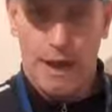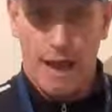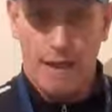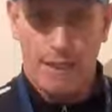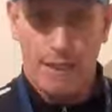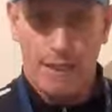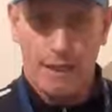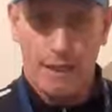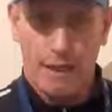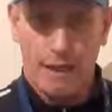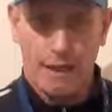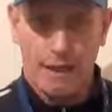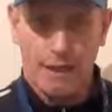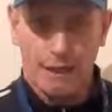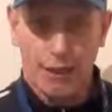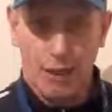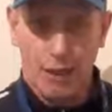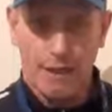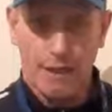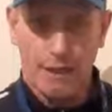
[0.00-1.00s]
Everything is
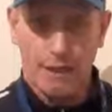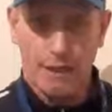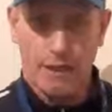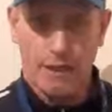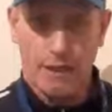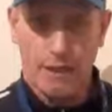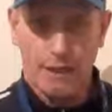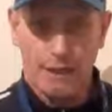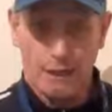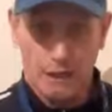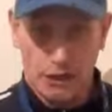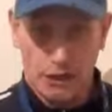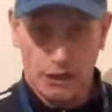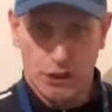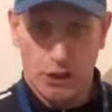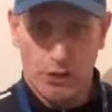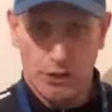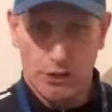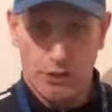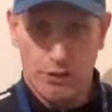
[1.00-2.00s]
done on
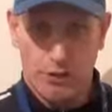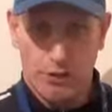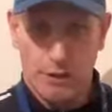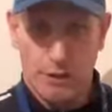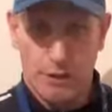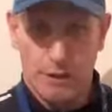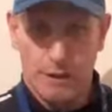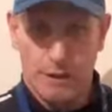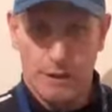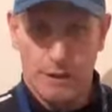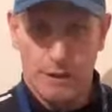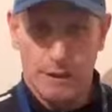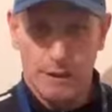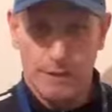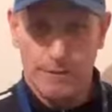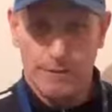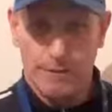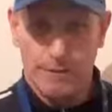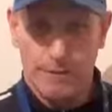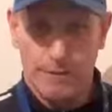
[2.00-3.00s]
constructive fraud,
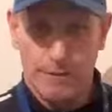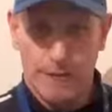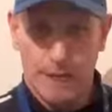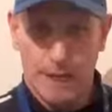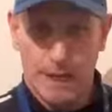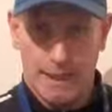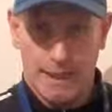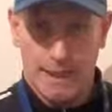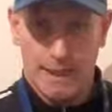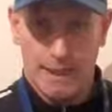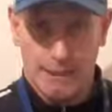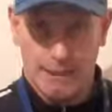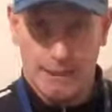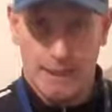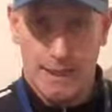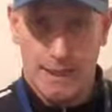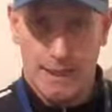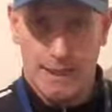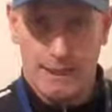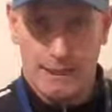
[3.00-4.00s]
and that's a
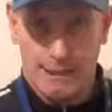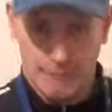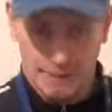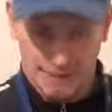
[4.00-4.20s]
fact.